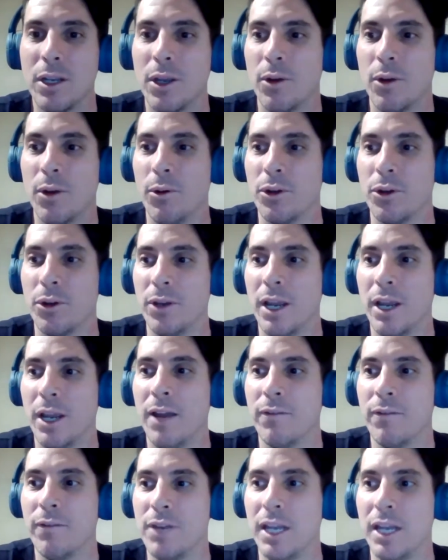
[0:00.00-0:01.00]
or you
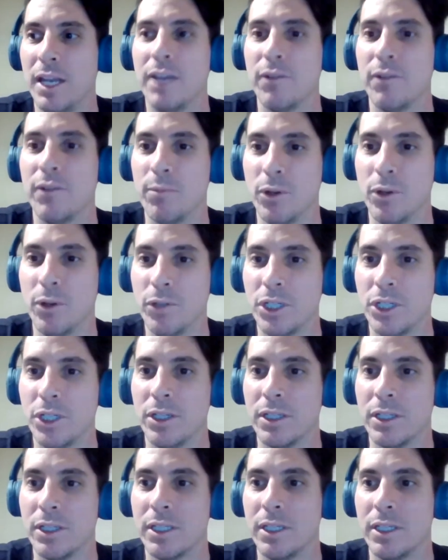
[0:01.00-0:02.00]
have negative
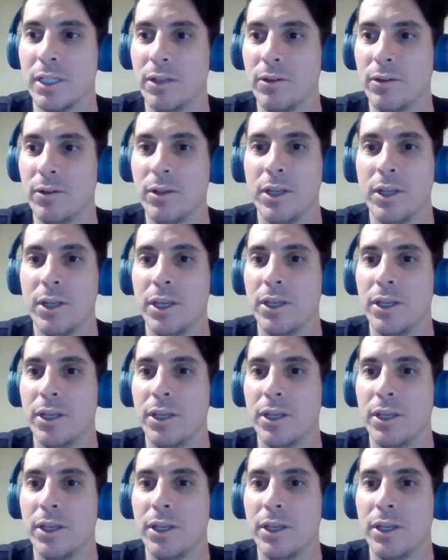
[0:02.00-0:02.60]
emotions still,